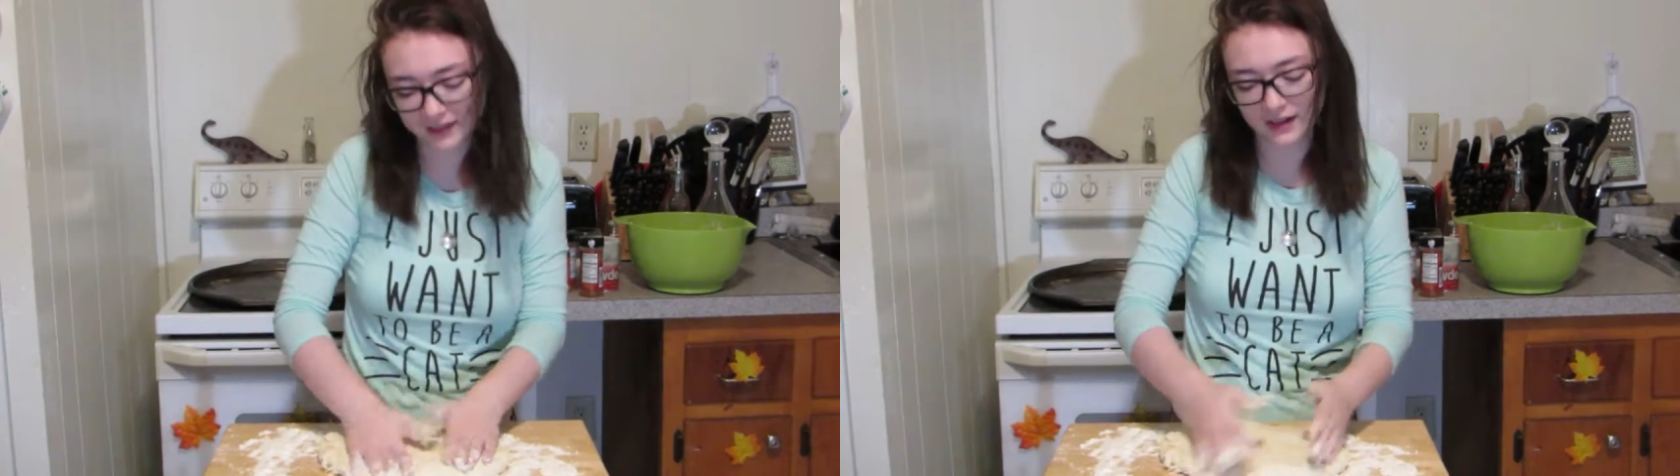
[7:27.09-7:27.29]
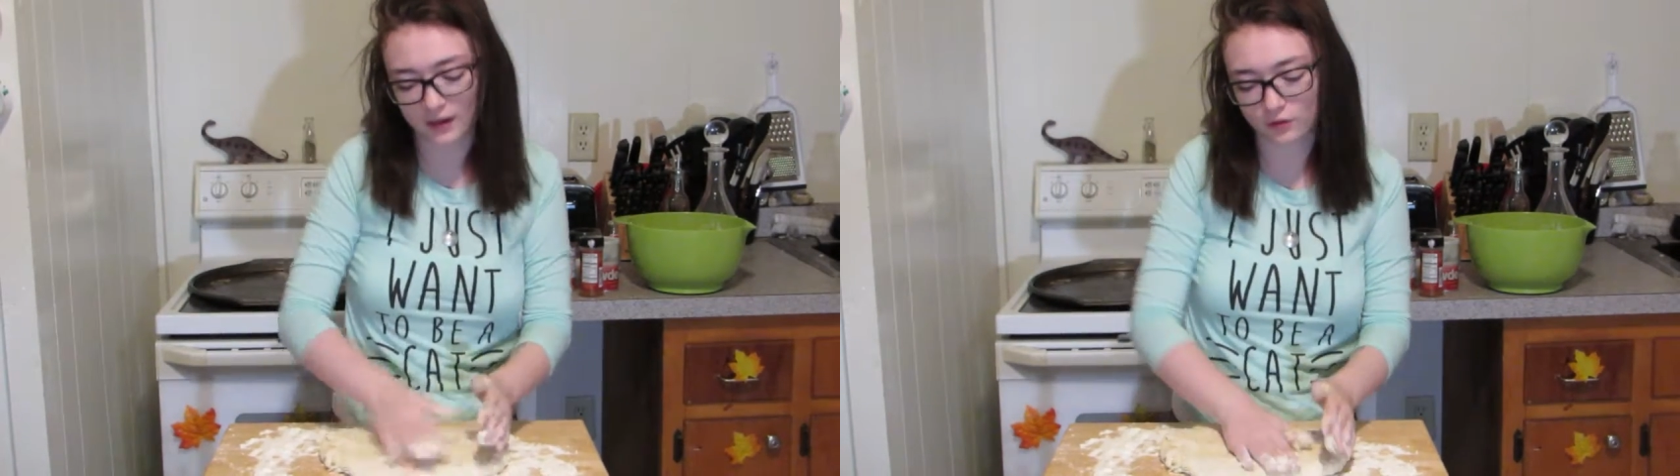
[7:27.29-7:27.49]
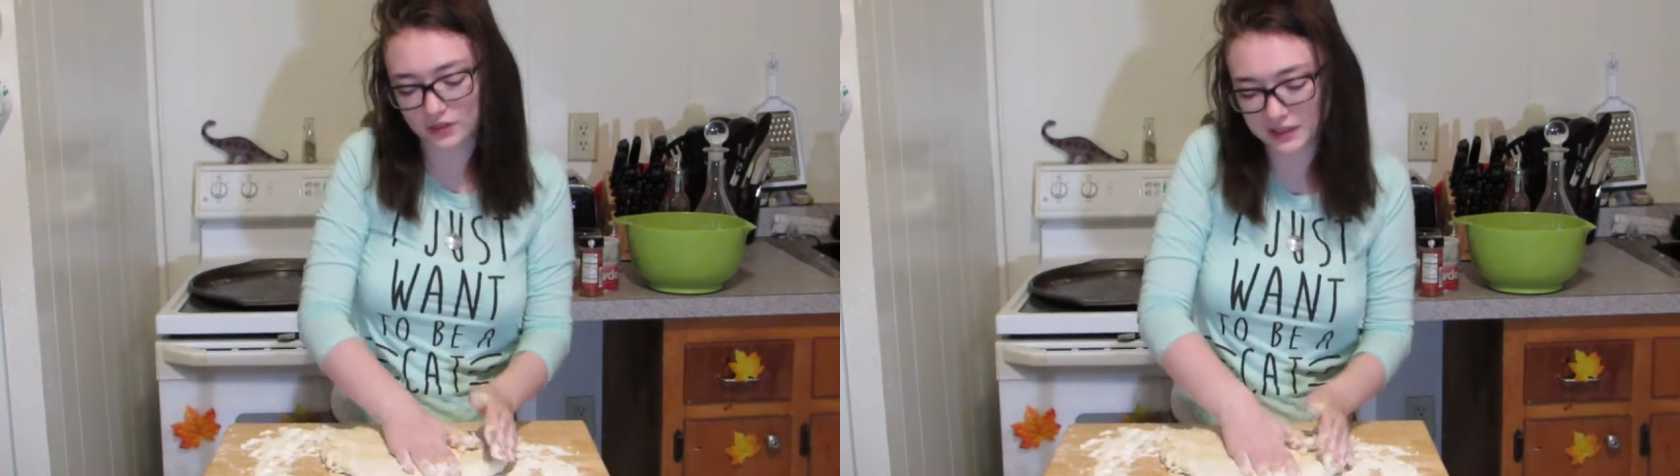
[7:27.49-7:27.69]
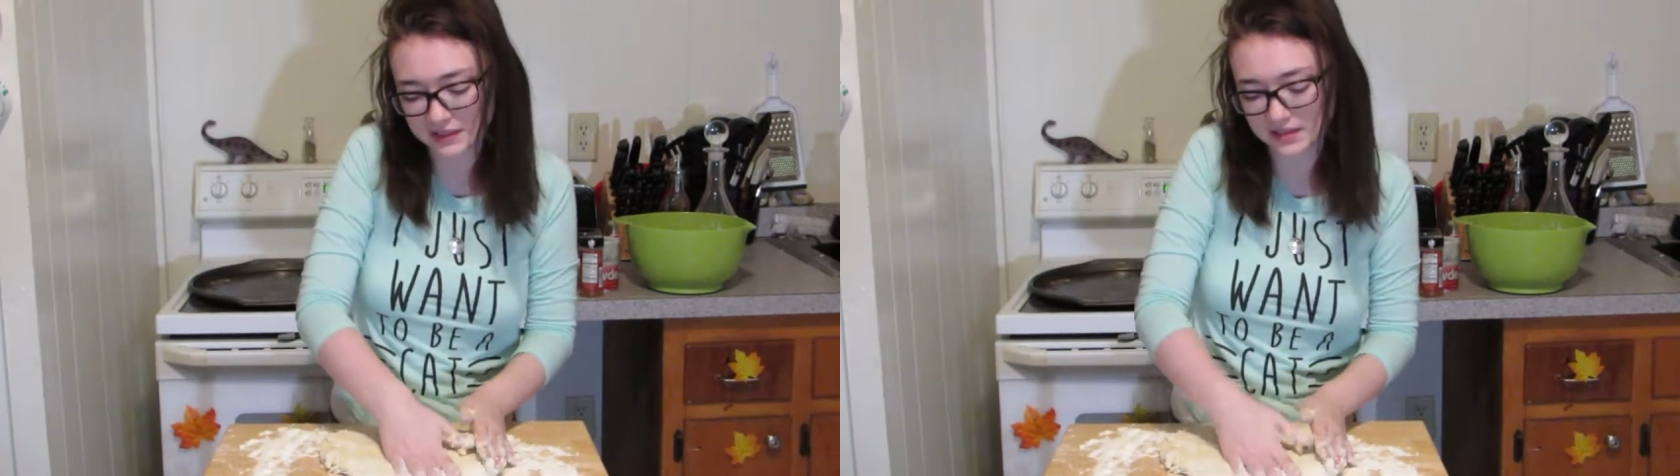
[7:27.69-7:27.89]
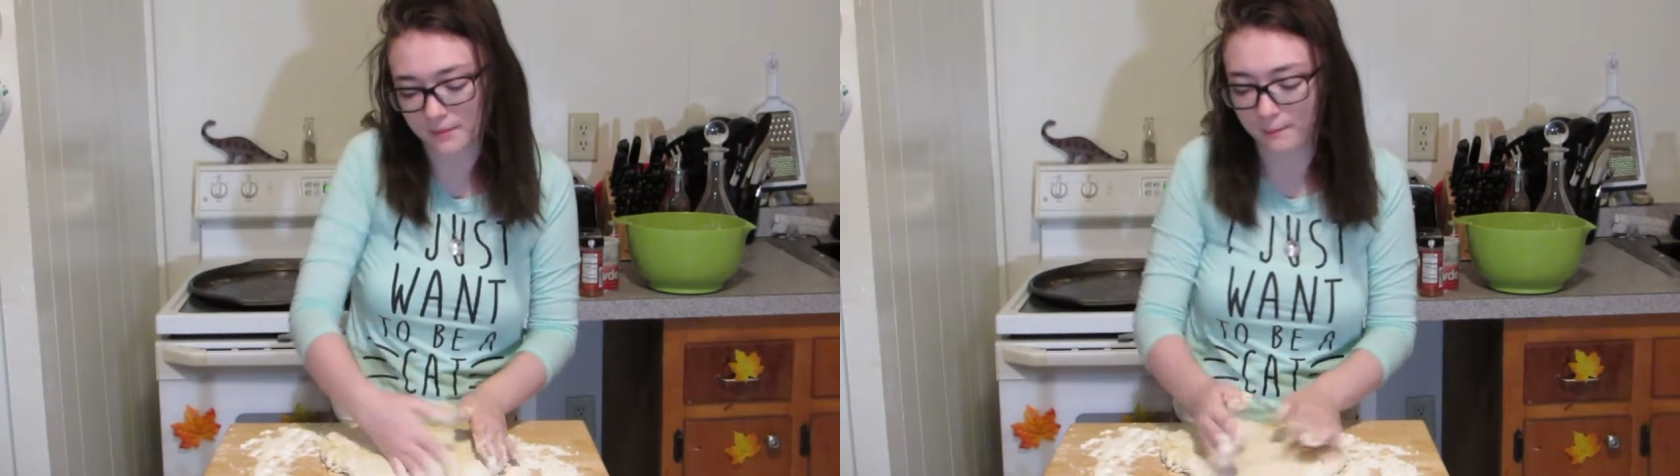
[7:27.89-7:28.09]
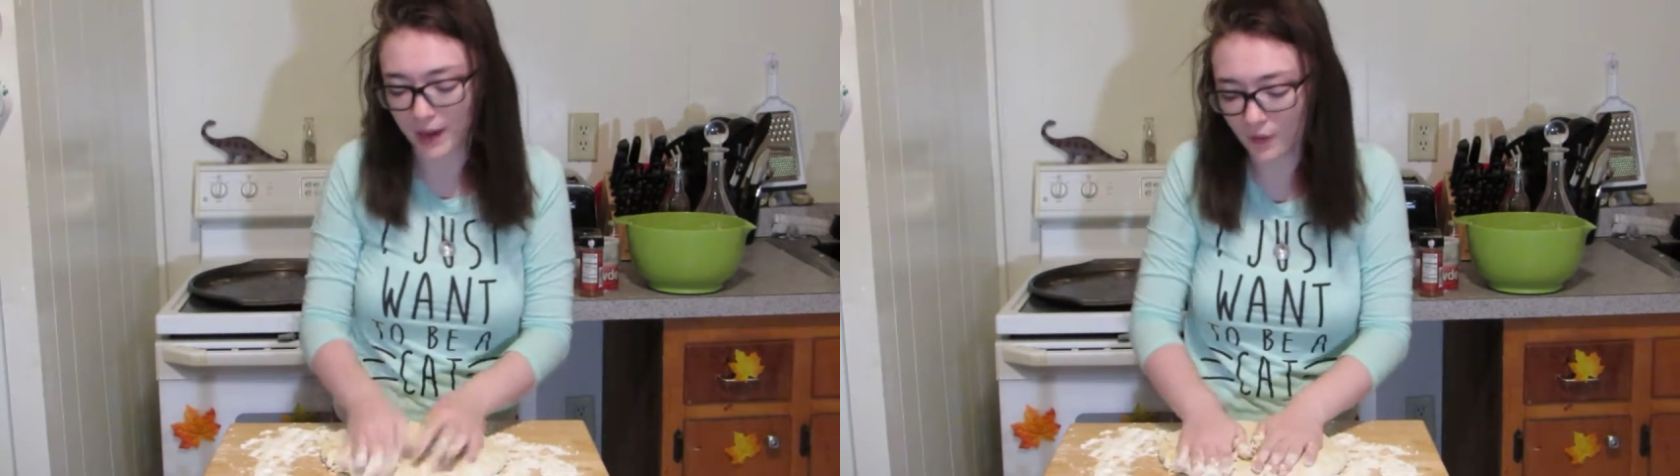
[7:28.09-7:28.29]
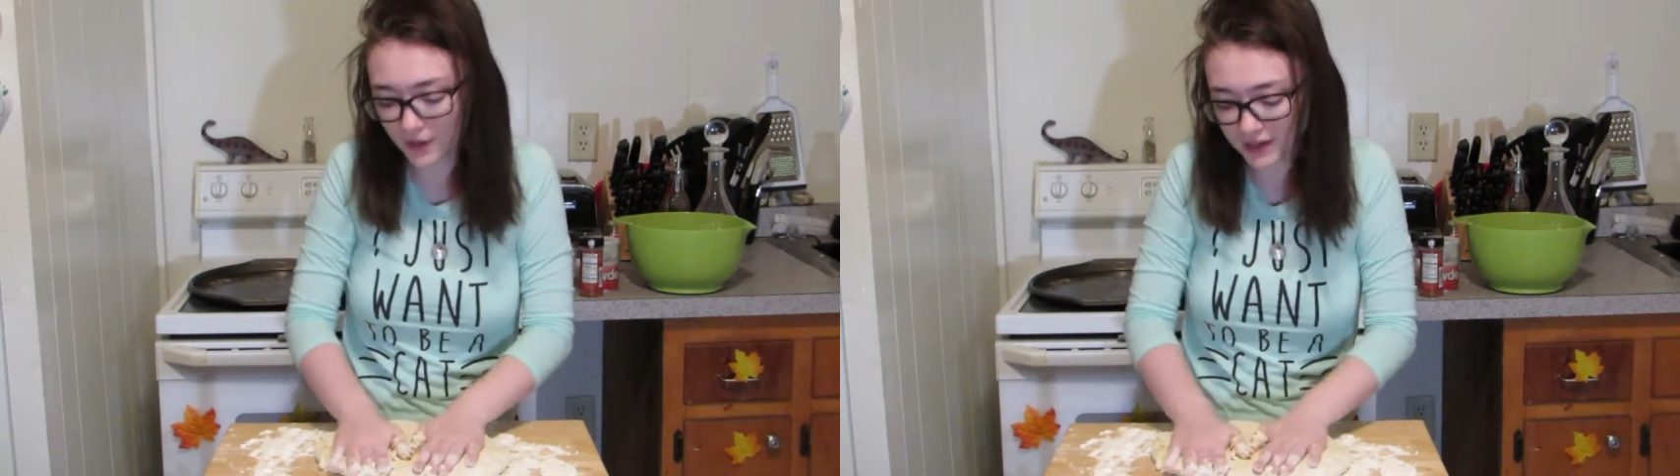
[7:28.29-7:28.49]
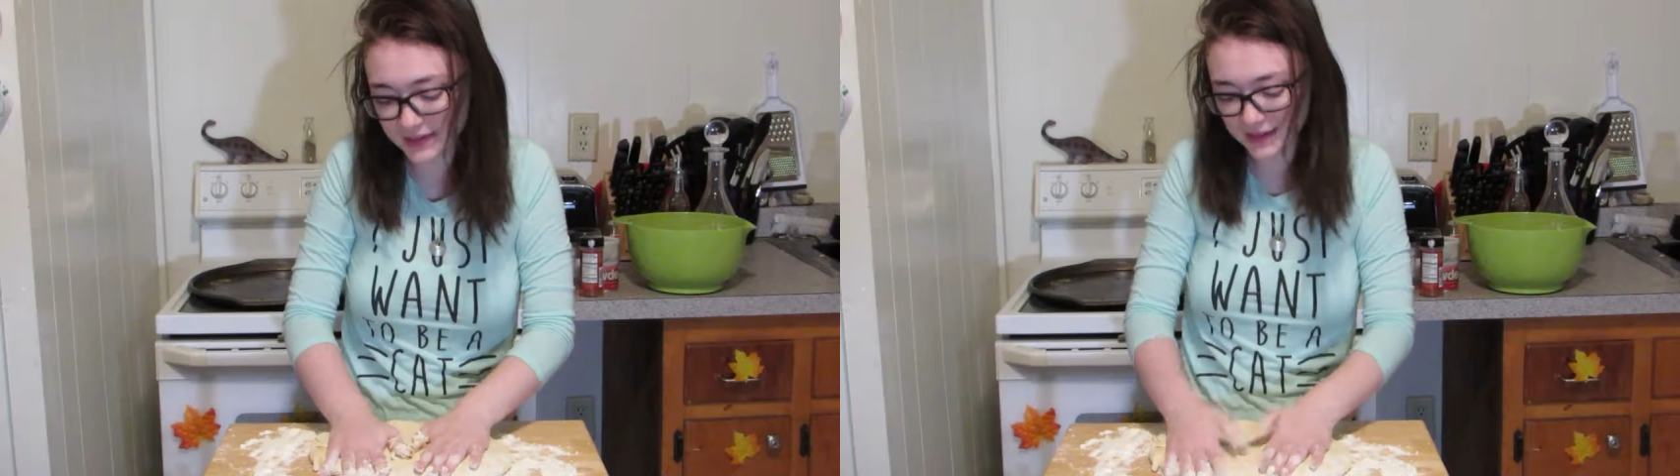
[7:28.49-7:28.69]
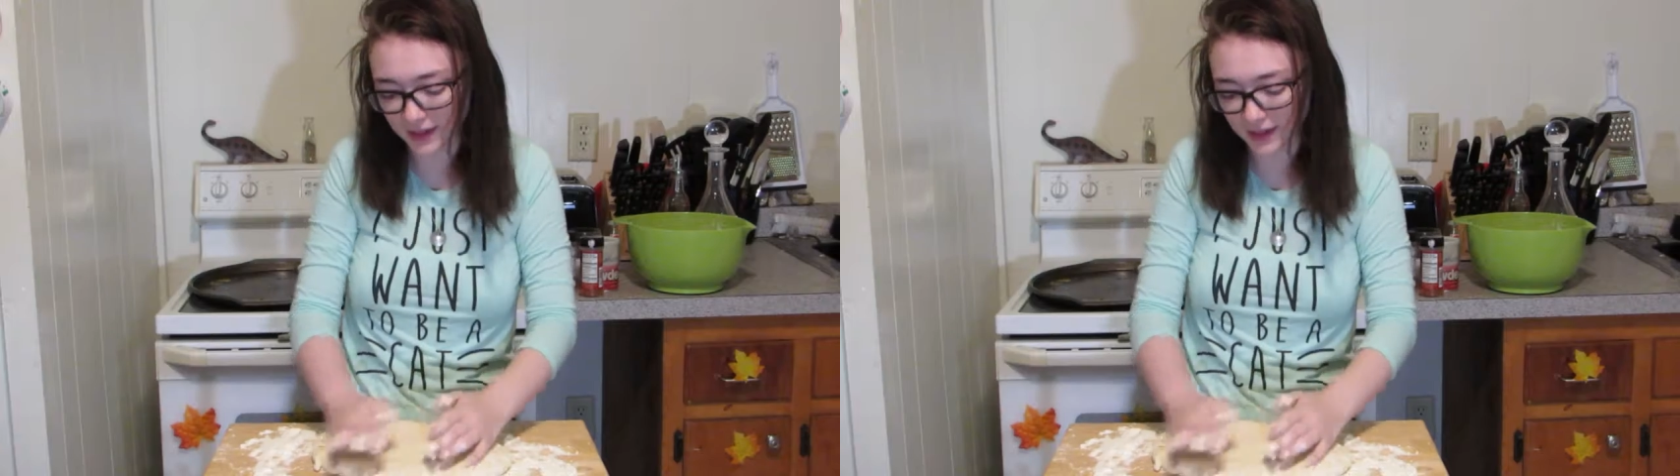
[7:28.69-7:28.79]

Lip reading: it out till it's about an